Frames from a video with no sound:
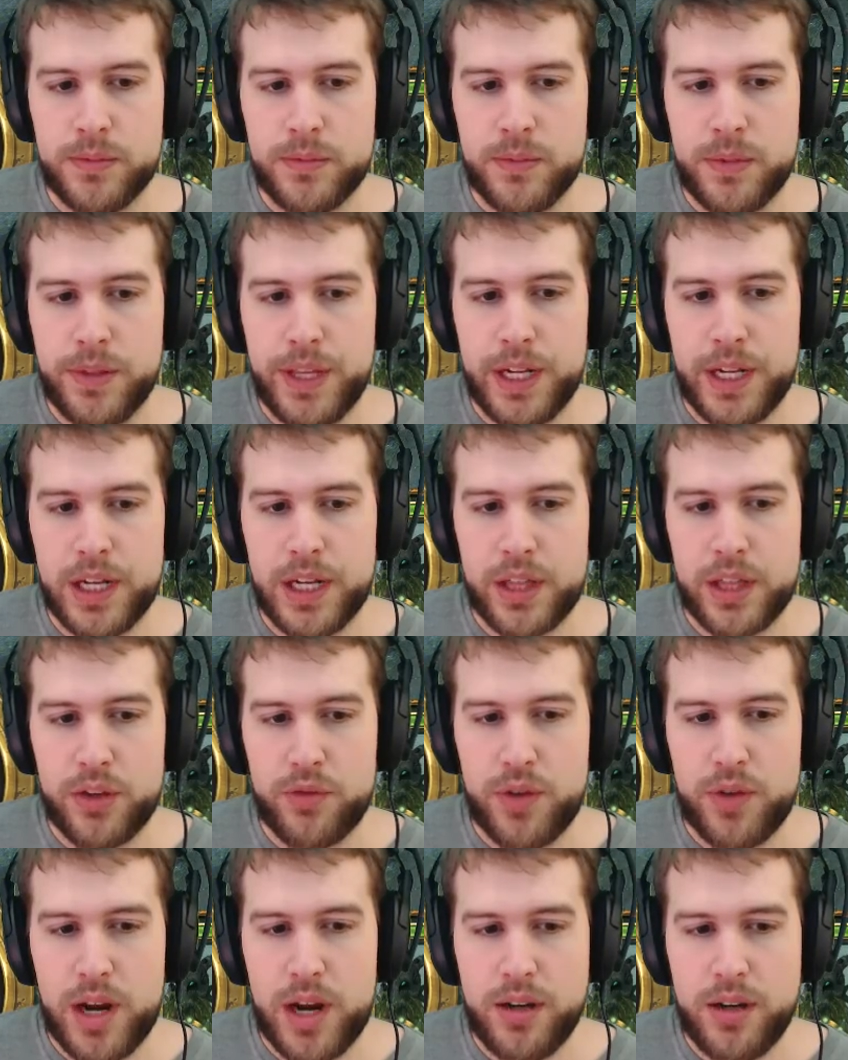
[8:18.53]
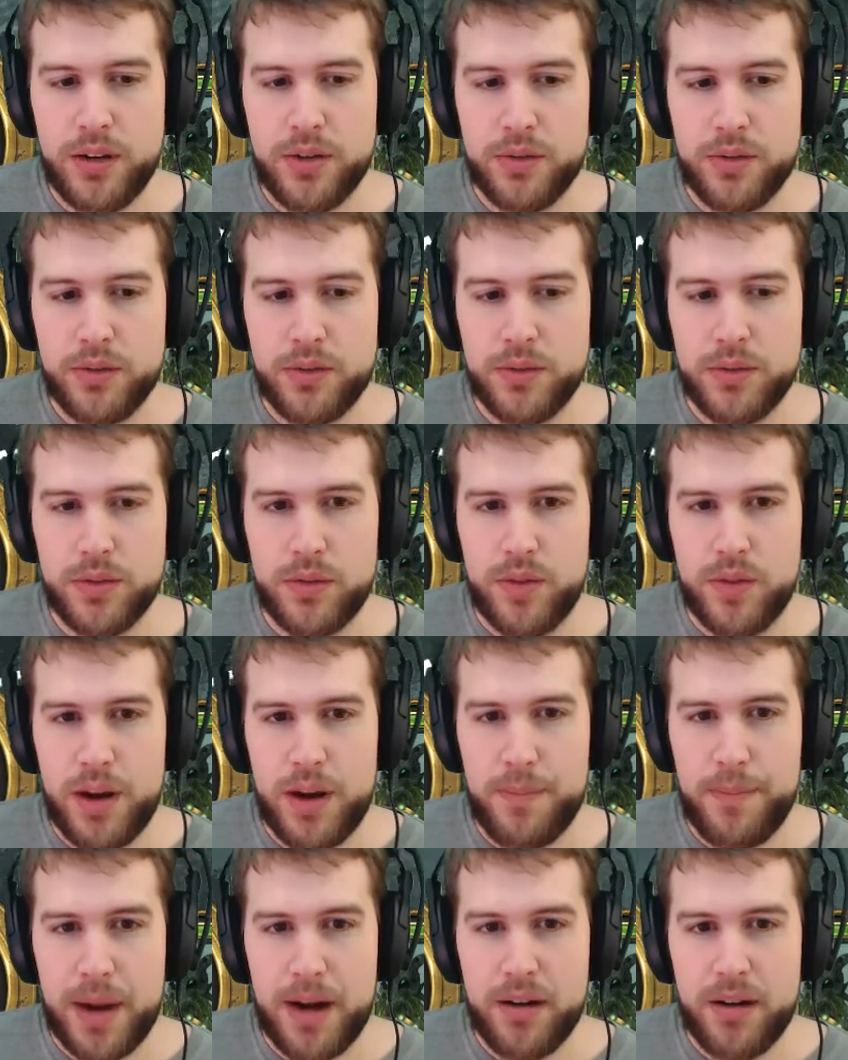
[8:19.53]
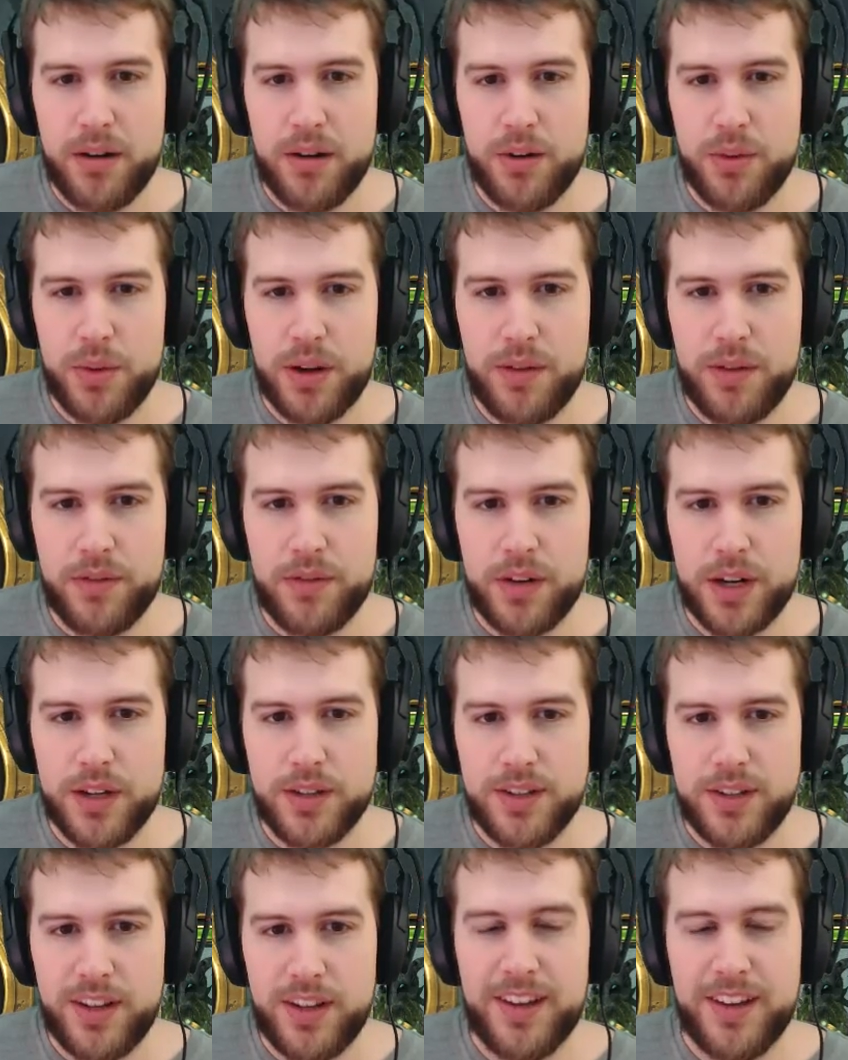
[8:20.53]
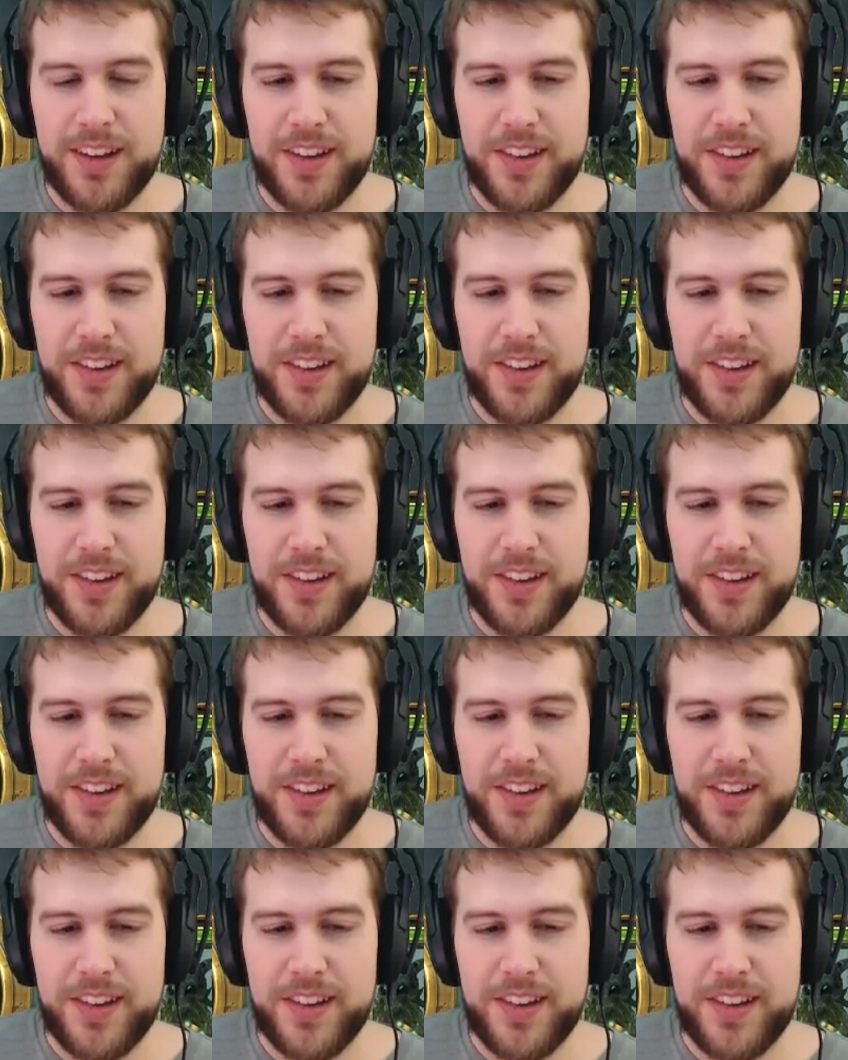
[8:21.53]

I think like the red Baron or whatever it is